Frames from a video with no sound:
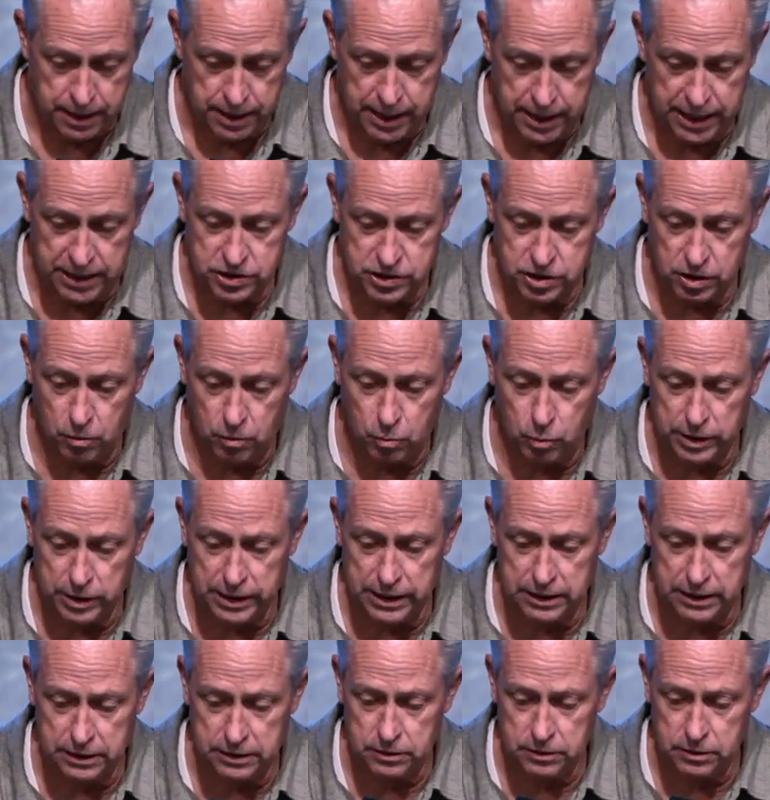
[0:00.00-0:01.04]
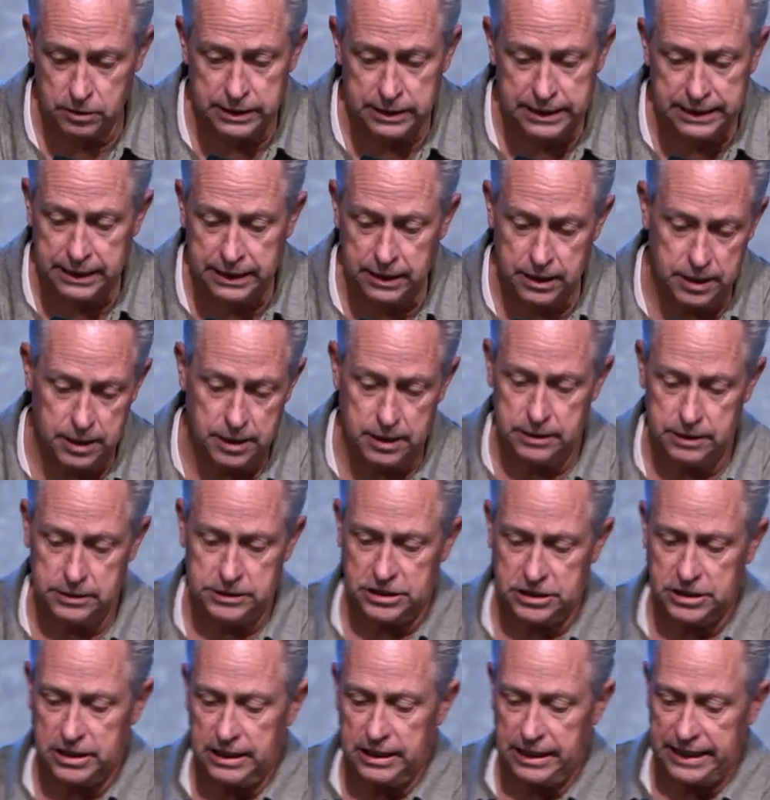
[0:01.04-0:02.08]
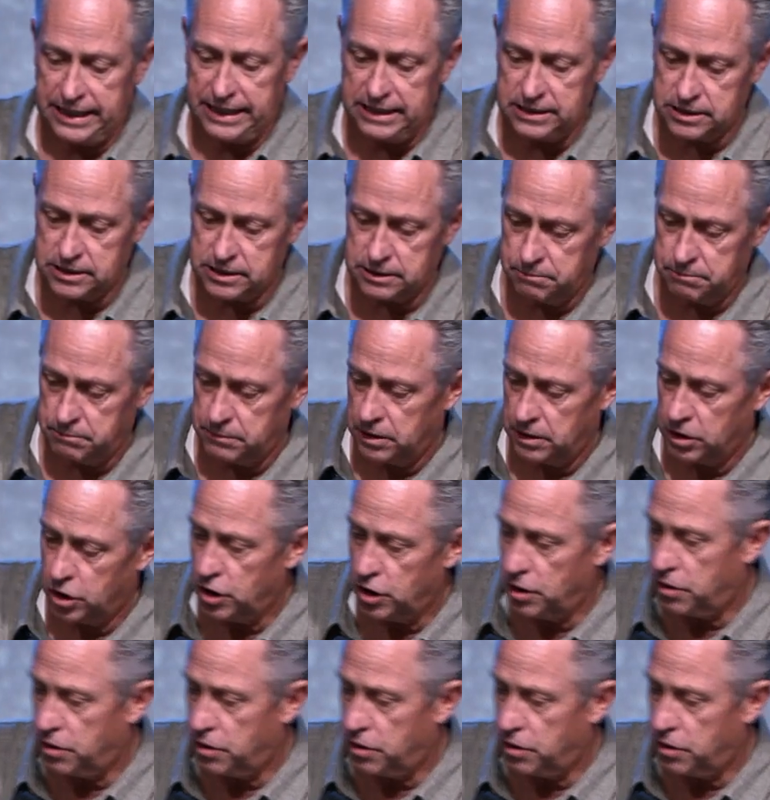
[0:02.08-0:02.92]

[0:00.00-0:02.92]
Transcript: And so we're going to uh, just glean some good